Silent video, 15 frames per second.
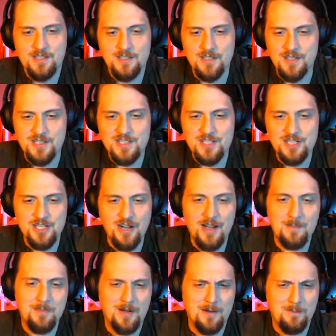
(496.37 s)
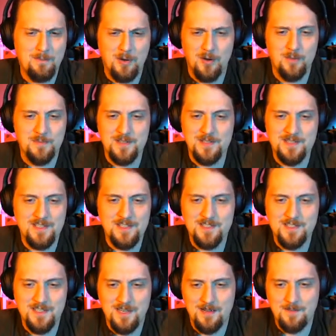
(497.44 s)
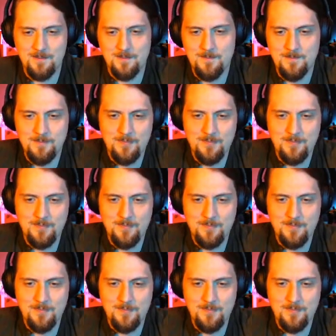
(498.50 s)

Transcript: to the shop on purpose to see him.